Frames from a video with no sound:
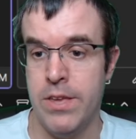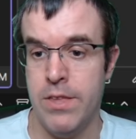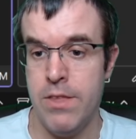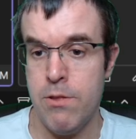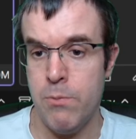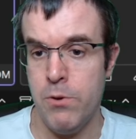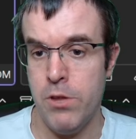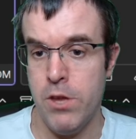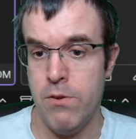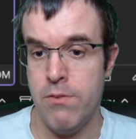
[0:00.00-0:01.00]
This will
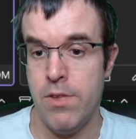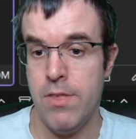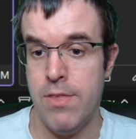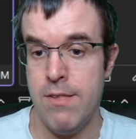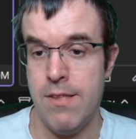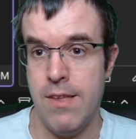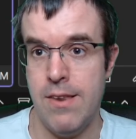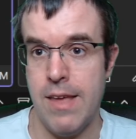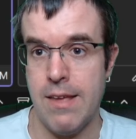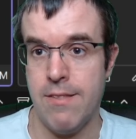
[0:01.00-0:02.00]
use this
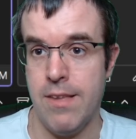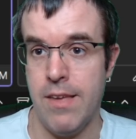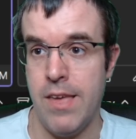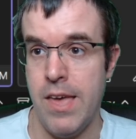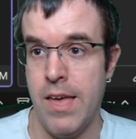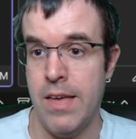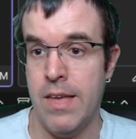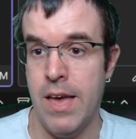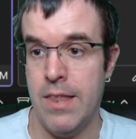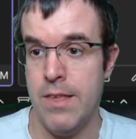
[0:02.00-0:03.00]
indexer here
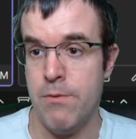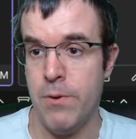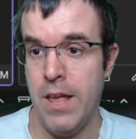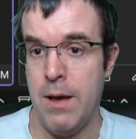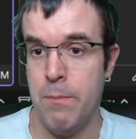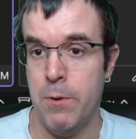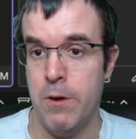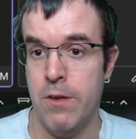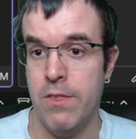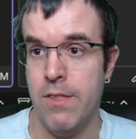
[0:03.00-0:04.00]
and this will
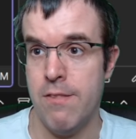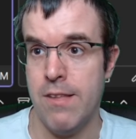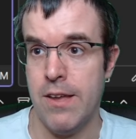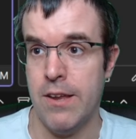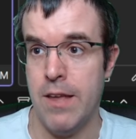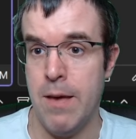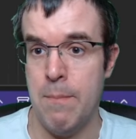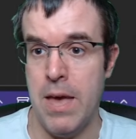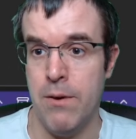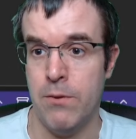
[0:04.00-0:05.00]
output the second
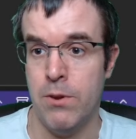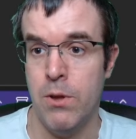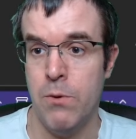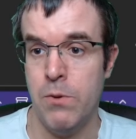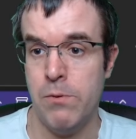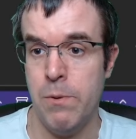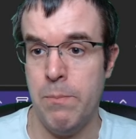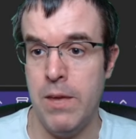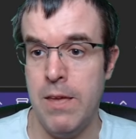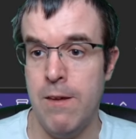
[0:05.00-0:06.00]
amount, which will be